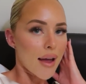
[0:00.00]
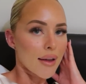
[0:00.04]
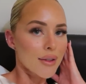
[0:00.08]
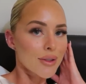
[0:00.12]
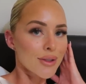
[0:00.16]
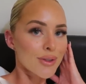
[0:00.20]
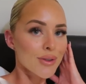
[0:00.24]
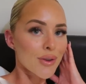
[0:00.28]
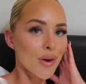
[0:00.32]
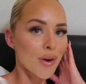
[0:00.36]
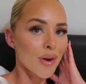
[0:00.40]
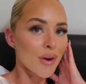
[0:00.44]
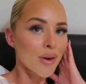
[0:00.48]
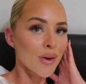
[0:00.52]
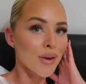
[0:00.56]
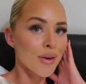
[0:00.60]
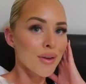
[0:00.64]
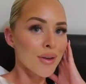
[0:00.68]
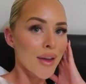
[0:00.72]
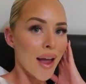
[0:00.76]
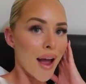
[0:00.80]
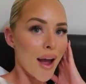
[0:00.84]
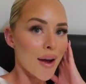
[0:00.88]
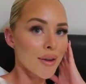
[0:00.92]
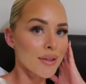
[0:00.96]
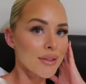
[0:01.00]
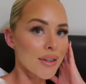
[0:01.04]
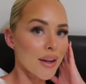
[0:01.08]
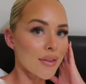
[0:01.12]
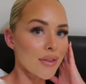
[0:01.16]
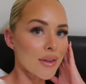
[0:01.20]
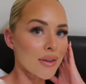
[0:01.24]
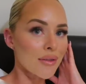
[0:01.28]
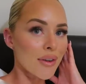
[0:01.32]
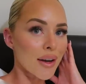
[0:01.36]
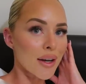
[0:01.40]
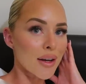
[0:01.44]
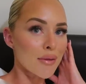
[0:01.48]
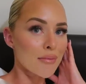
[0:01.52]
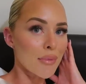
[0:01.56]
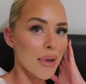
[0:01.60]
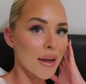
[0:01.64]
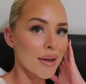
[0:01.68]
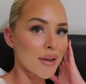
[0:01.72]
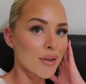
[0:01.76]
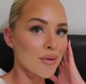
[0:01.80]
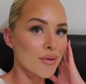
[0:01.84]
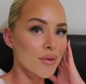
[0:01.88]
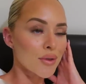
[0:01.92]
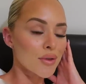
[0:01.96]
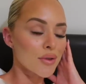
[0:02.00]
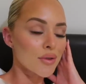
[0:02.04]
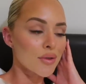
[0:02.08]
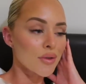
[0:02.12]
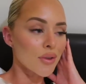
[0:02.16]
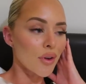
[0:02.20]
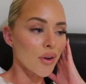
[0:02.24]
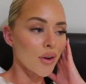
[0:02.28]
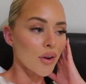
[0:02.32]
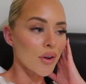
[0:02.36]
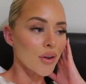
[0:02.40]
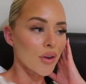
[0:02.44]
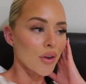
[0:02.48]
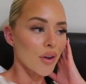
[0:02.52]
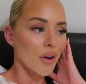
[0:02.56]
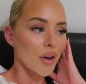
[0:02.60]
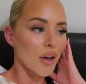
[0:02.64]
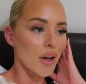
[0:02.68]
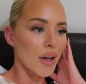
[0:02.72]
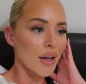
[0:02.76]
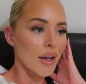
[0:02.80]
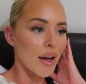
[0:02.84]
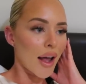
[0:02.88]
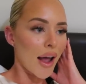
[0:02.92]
So yeah, I definitely recommend. It was so good.